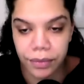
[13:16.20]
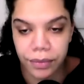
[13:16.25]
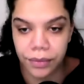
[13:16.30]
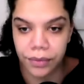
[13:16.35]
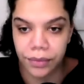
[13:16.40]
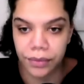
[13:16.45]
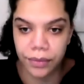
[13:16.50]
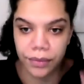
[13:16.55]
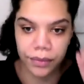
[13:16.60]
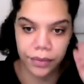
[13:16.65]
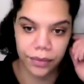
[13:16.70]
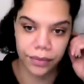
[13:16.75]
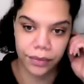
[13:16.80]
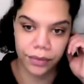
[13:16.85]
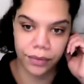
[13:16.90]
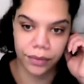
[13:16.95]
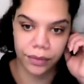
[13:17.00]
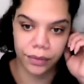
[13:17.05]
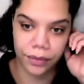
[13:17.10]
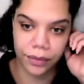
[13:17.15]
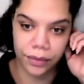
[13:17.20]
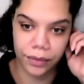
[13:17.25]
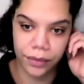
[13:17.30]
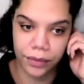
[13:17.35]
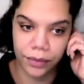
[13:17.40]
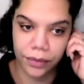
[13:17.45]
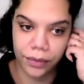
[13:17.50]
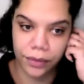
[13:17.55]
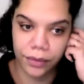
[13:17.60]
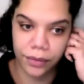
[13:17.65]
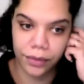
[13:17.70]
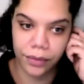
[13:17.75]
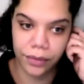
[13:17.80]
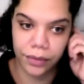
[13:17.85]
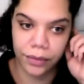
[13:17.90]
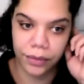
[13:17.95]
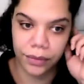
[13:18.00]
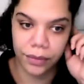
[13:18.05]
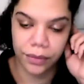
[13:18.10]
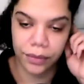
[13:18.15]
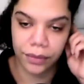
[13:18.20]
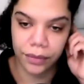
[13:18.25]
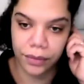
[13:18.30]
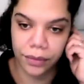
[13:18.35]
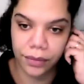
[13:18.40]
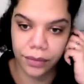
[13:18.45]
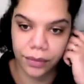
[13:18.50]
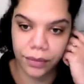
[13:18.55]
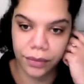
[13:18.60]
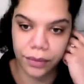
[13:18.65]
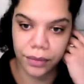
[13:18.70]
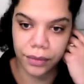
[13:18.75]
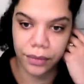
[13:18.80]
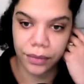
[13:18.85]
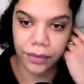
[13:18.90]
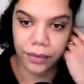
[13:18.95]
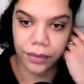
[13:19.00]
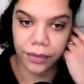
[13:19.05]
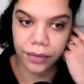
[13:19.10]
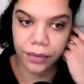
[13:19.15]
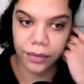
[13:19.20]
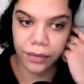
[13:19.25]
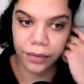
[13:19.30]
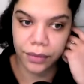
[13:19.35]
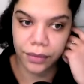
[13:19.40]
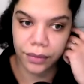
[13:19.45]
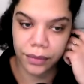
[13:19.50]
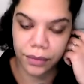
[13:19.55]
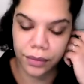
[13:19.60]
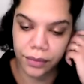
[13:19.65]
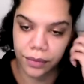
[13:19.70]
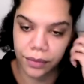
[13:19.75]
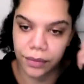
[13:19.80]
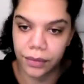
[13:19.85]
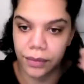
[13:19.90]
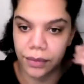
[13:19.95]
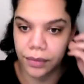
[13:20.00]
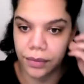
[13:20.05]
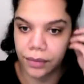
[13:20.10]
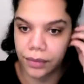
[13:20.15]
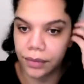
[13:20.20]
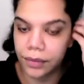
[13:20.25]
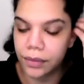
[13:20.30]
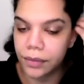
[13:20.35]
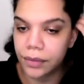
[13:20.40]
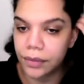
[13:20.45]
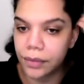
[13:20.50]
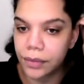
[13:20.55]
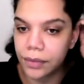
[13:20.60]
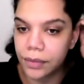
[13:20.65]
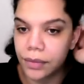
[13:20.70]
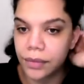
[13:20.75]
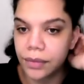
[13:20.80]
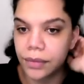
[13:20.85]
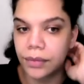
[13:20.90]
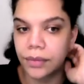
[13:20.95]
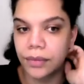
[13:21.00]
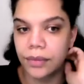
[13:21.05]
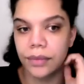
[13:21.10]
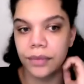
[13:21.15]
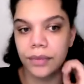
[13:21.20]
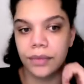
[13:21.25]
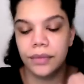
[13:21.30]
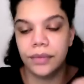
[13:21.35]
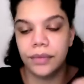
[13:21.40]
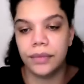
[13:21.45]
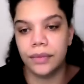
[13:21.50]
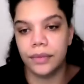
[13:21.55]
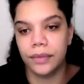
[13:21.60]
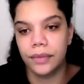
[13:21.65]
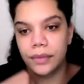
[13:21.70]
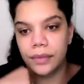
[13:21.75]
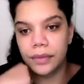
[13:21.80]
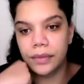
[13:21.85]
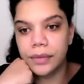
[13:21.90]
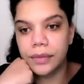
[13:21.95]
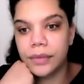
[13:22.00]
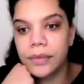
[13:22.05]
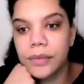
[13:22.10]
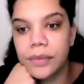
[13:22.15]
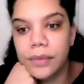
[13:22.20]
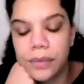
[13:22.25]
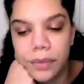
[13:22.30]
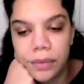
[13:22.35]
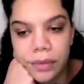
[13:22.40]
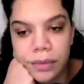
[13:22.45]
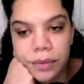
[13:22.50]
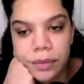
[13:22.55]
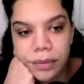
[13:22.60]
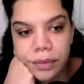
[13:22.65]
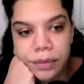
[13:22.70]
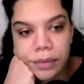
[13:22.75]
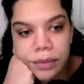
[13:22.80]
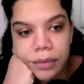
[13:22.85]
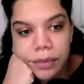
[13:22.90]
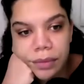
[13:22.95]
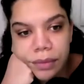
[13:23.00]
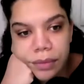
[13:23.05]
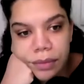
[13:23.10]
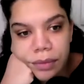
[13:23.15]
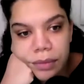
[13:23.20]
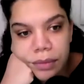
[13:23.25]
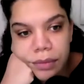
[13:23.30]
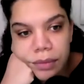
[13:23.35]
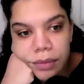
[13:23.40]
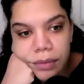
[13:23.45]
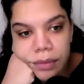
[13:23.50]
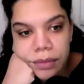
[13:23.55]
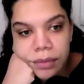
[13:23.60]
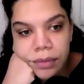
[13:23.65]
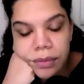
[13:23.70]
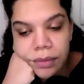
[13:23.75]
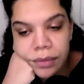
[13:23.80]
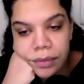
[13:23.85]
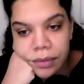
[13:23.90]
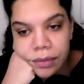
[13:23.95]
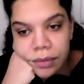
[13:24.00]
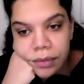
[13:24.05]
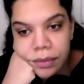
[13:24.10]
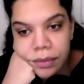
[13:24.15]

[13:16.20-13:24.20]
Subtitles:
No words are spoken by the person on screen.